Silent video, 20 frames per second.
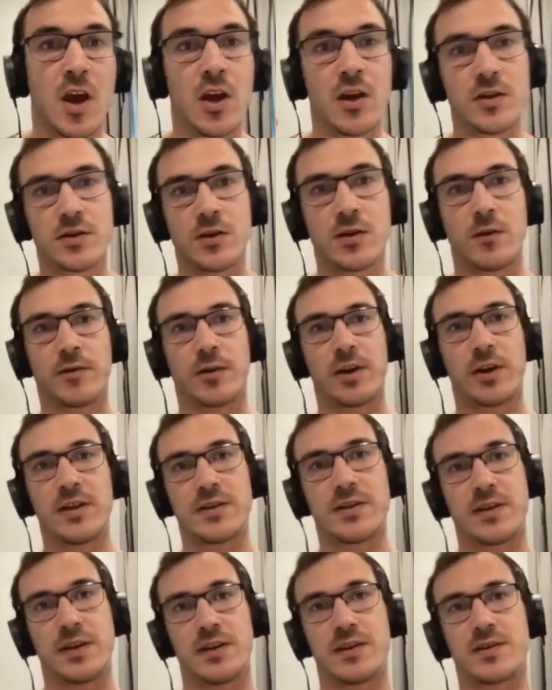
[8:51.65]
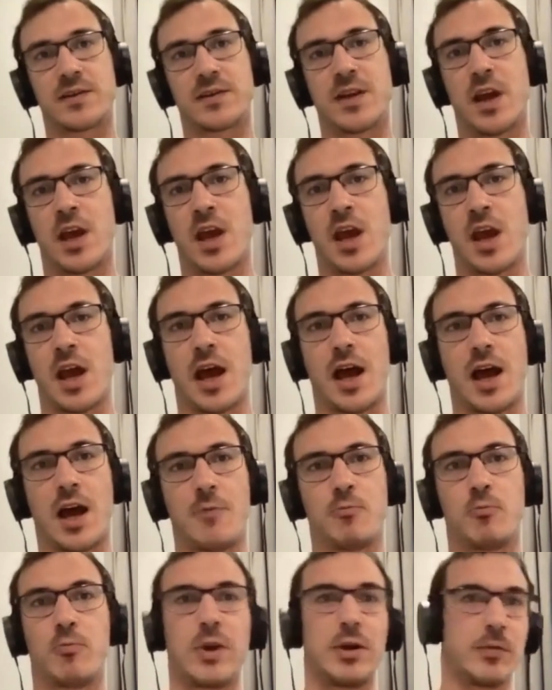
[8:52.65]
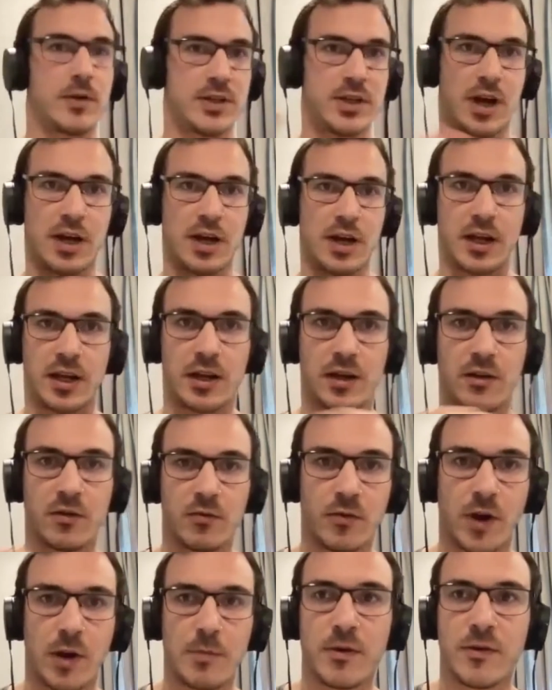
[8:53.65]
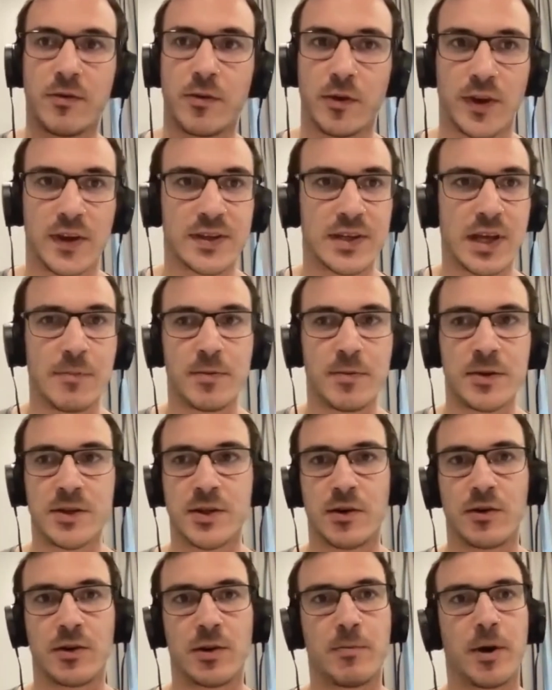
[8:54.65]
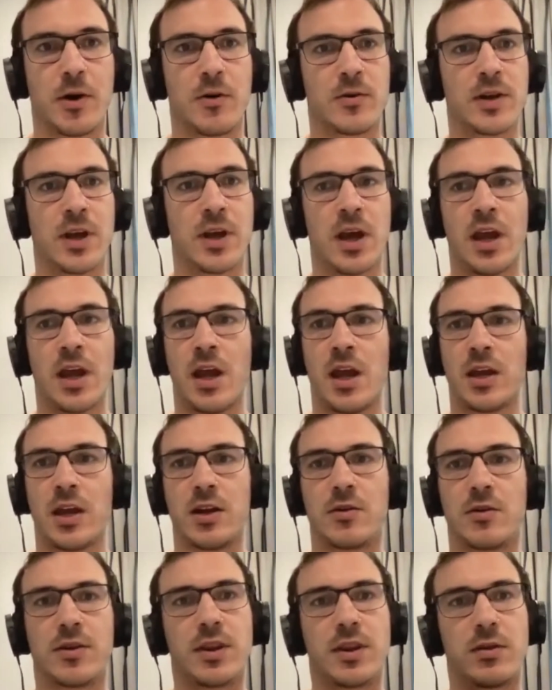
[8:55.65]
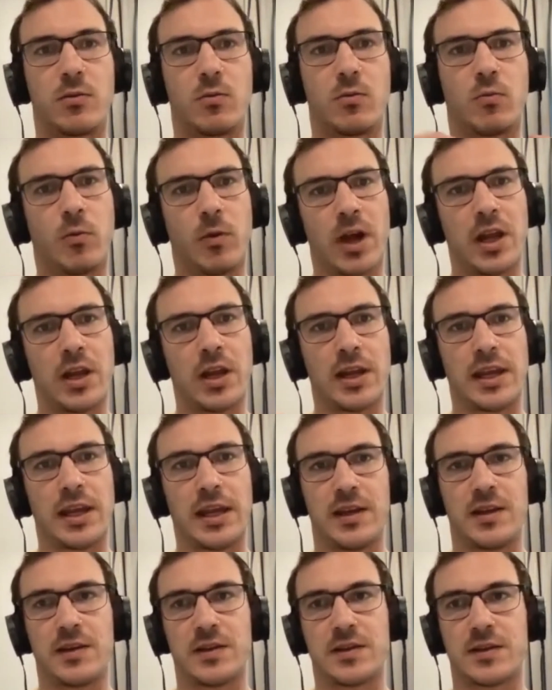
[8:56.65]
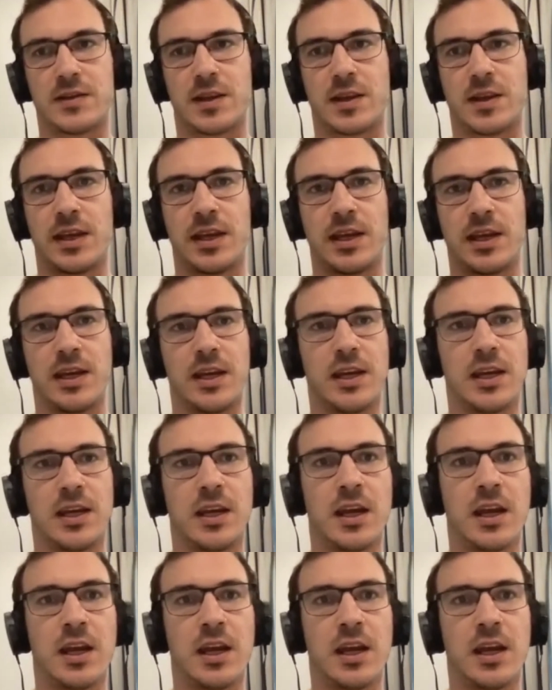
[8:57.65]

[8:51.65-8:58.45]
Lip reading: So for instance, we were talking right before this episode about, you know, what is the